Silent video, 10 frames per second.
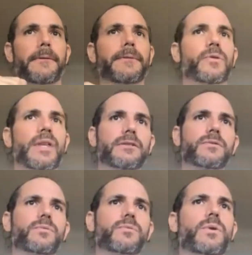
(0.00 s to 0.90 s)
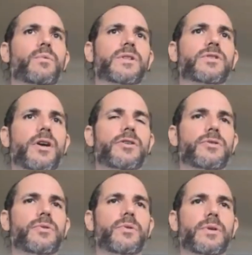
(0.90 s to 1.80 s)
So that's what we try to
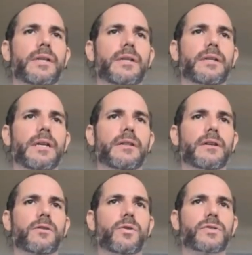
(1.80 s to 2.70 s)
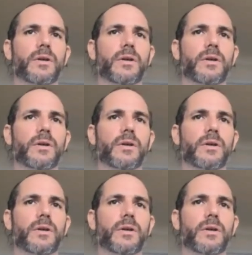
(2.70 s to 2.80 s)
do in the course,